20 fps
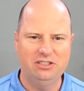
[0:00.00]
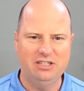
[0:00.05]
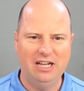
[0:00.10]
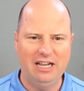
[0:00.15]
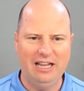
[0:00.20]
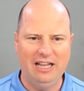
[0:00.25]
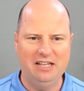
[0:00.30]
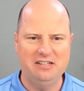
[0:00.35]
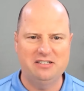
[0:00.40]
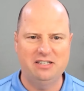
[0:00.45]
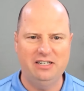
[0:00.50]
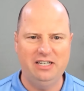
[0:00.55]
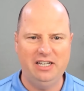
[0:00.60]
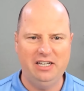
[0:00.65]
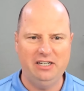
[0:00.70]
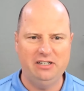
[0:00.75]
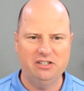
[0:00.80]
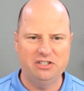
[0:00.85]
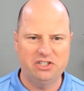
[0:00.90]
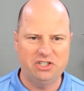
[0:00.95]
and I had
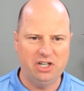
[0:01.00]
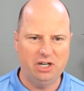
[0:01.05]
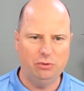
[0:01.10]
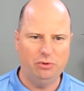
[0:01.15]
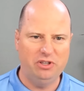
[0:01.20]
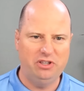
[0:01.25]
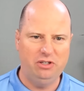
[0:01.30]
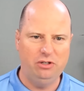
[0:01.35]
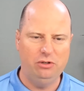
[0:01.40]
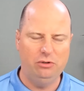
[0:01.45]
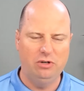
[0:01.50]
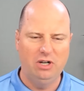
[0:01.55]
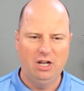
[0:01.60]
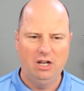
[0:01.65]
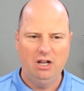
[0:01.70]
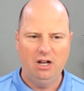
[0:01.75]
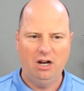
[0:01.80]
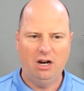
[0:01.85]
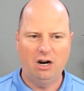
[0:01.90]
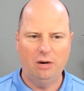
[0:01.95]
today to share with you
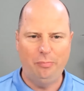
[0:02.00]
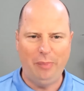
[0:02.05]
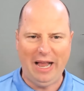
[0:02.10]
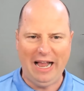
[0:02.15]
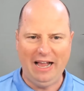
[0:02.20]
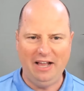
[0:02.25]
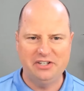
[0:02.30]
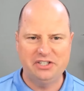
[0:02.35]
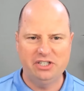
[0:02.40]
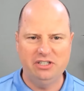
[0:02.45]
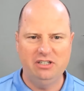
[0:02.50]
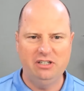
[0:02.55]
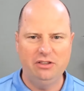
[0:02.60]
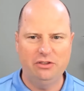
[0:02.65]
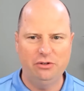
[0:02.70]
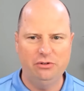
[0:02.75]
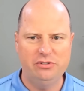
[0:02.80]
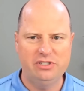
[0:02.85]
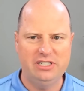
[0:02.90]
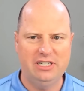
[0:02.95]
our passion,
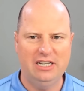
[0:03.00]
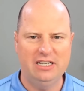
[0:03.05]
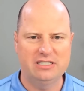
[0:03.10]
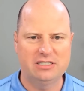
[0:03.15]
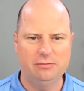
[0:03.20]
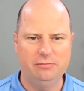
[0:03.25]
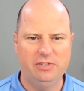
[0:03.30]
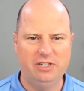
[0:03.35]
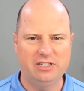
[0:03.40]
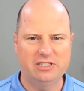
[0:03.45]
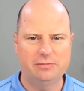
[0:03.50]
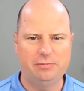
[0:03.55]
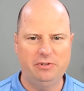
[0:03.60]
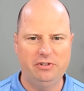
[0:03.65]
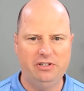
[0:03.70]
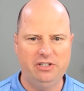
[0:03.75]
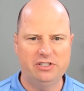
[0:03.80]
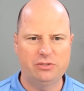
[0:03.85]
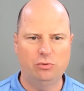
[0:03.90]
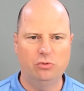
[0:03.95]
enthusiasm, and
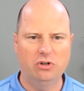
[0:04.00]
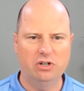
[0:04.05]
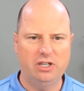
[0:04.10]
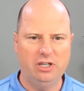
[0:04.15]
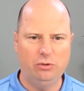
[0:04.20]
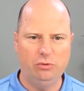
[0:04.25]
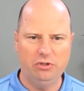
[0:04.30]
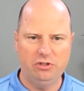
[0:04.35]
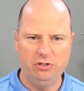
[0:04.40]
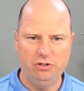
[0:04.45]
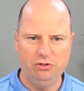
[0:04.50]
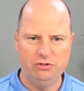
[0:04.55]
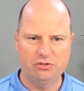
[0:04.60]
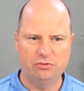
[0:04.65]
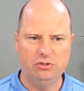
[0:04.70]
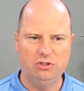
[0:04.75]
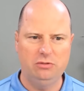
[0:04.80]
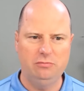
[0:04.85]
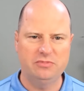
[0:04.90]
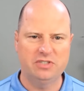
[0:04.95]
experience working with
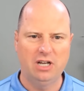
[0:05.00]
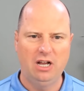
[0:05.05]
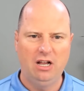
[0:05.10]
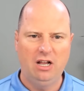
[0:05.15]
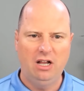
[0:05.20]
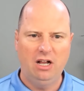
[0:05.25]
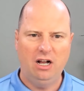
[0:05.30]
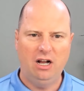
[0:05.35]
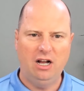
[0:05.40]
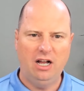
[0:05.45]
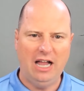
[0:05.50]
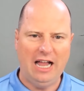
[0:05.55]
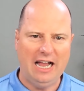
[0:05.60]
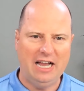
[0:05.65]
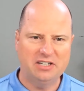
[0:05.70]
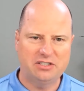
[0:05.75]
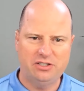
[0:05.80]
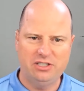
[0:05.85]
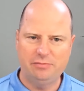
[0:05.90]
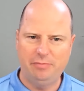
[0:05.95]
newsrooms.
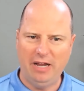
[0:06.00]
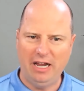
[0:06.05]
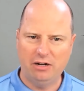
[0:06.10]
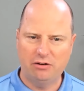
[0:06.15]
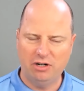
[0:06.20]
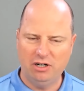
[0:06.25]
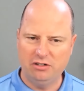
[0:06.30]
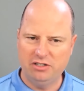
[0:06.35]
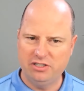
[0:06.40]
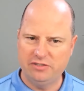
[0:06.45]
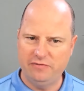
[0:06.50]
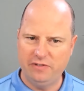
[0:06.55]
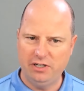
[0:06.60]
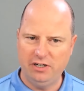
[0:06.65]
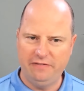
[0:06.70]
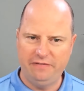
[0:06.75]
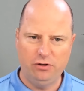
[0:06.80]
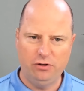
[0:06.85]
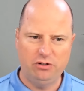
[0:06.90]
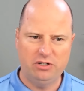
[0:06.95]
Ashley's background is
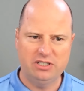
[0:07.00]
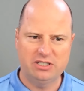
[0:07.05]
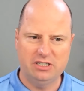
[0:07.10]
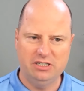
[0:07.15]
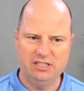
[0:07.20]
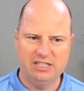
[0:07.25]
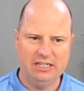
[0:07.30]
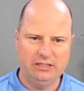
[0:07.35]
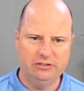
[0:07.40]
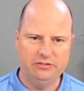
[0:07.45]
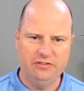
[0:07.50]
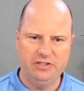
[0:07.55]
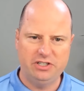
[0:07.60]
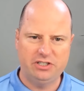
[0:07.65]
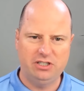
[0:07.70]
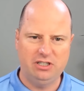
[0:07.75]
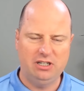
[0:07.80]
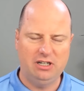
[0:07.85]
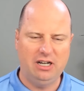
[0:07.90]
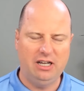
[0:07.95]
very focused in
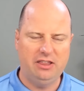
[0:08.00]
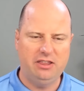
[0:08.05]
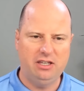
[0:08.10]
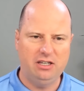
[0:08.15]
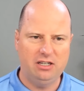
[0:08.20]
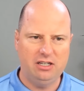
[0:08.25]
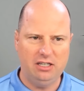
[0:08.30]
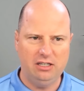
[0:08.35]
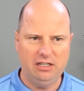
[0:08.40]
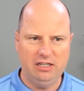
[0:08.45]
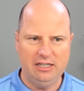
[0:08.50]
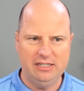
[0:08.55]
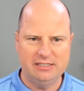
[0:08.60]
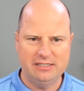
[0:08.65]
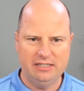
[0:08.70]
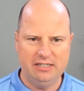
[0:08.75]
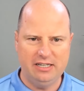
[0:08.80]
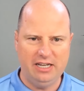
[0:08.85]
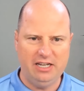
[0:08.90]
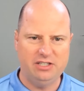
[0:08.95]
television, and I think
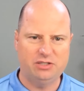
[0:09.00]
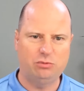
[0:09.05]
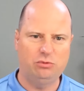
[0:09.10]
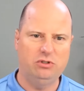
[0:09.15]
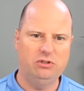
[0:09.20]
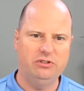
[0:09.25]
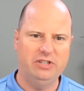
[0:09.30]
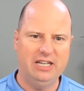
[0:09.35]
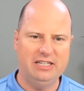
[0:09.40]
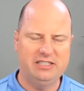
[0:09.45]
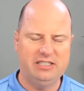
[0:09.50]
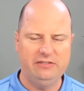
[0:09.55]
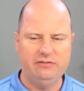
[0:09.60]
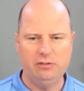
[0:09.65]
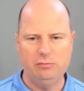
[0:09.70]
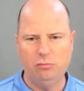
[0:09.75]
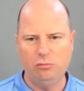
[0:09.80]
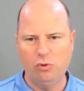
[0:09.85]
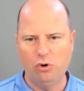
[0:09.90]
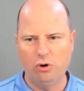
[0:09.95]
in today's world that's
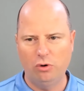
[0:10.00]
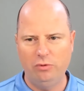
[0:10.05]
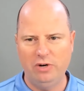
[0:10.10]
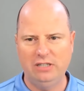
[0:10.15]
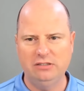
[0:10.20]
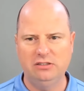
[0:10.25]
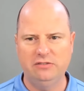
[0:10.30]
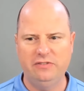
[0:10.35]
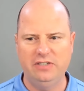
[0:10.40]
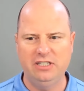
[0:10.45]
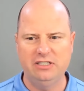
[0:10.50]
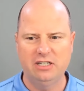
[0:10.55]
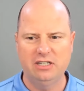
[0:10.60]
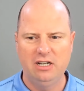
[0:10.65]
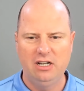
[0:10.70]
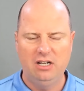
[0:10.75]
even more relevant